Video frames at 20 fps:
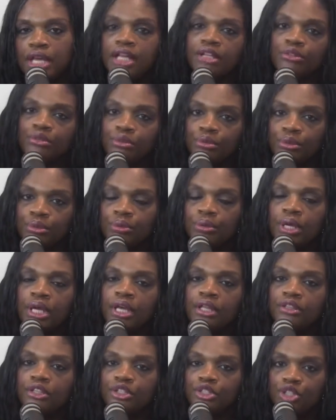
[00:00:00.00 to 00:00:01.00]
that through
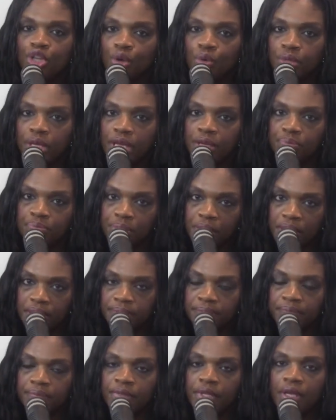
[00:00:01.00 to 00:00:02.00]
the donate
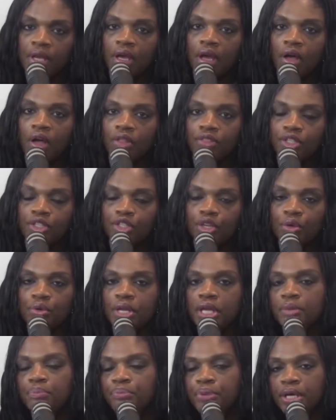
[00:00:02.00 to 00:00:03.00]
button. On the
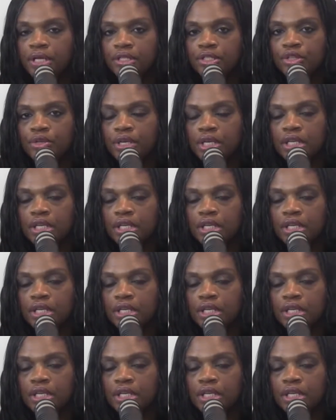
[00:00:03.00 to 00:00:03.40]
donate button, you